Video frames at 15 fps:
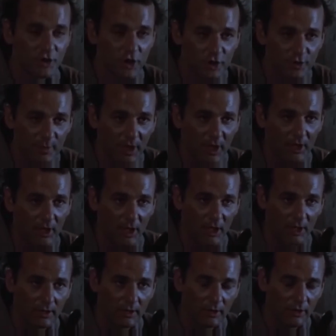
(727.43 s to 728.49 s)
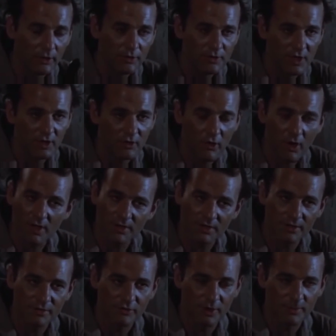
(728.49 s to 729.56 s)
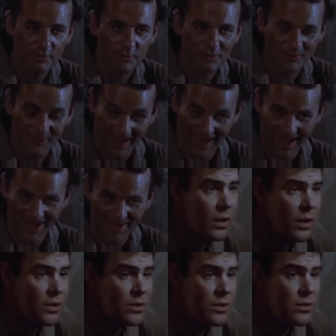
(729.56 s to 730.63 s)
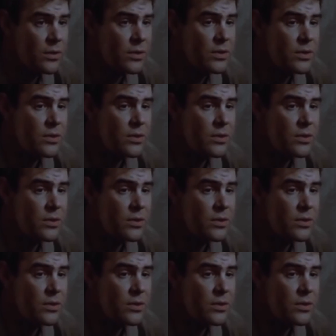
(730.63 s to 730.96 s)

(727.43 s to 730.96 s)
Excuse me, Egon. You said crossing the streams was bad. Cross the